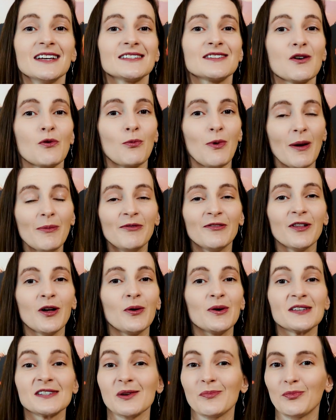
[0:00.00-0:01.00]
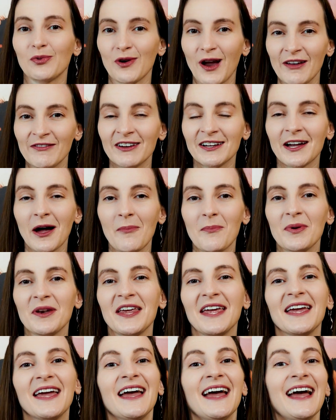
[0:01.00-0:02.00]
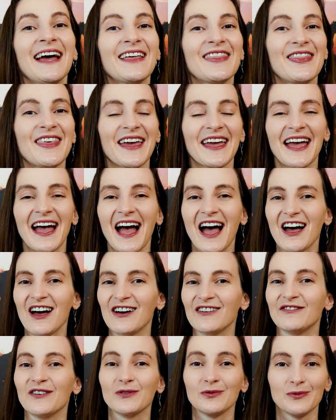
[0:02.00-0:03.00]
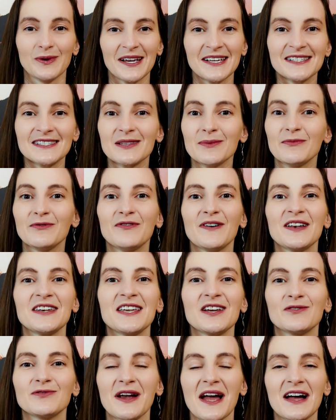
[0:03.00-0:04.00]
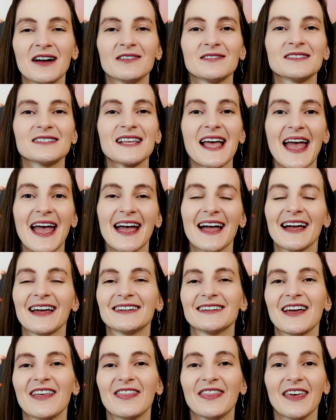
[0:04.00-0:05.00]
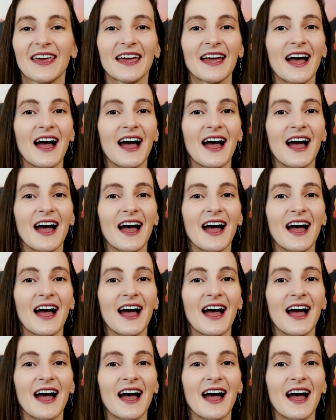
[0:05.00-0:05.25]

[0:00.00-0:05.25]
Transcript: So Webflow is a private company. They have raised some funding rounds and they